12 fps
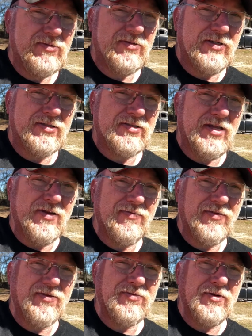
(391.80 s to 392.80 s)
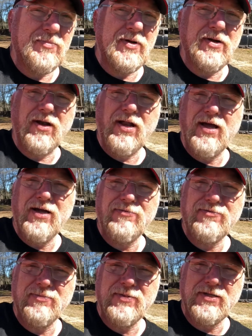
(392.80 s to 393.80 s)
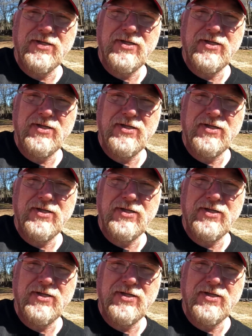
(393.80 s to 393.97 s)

It's definitely 3-pedal life for me.